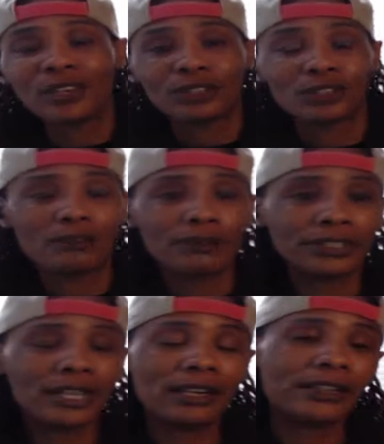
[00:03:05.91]
So if we're
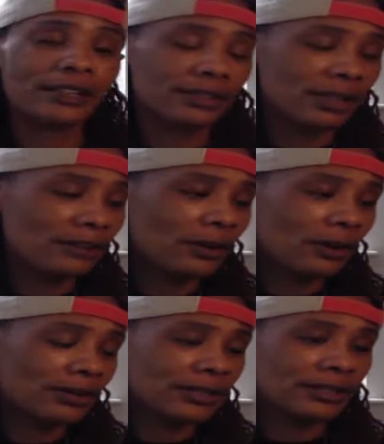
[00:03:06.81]
telling ourselves
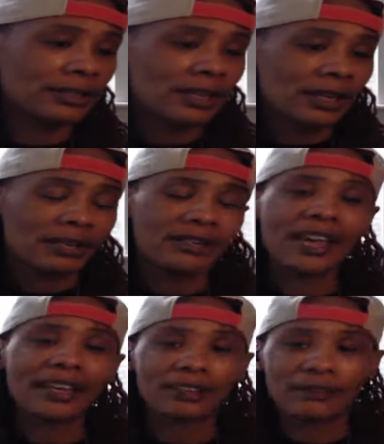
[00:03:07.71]
all these
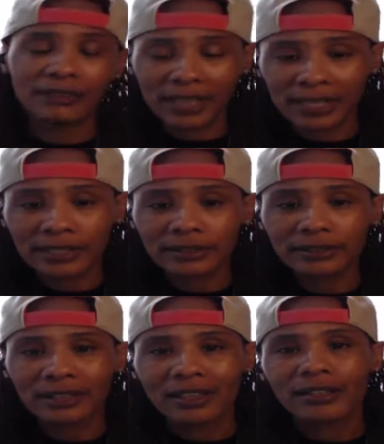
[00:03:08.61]
negative
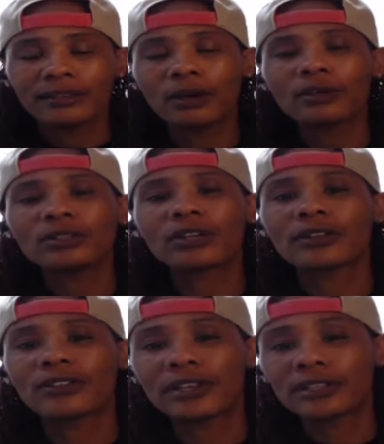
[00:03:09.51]
things, those are
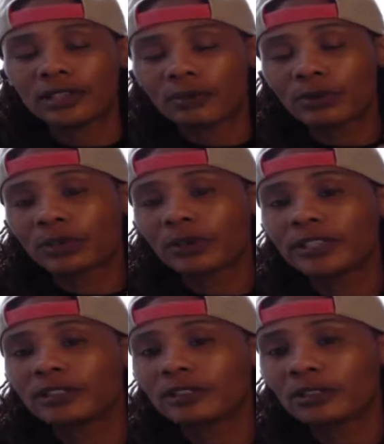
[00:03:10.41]
the things that we're going
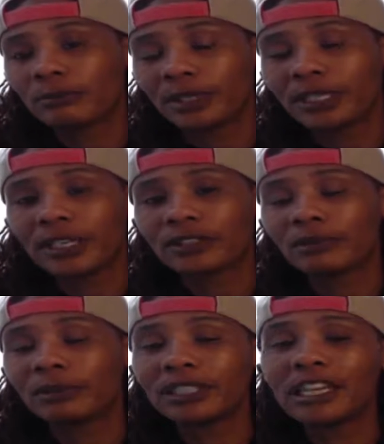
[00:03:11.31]
to begin to
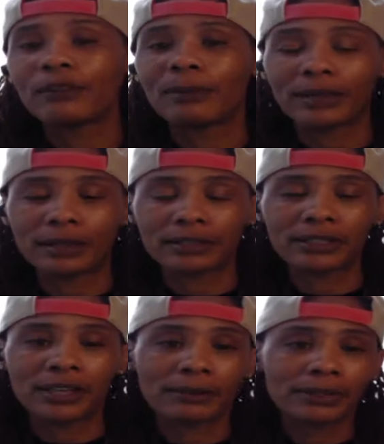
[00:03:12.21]
believe about
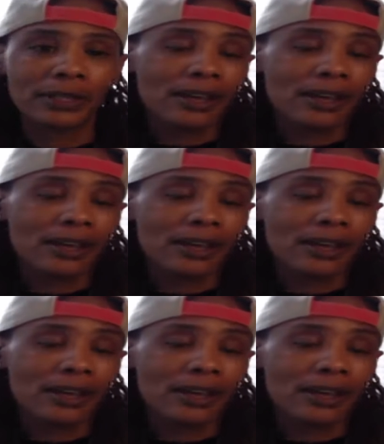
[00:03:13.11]
ourselves.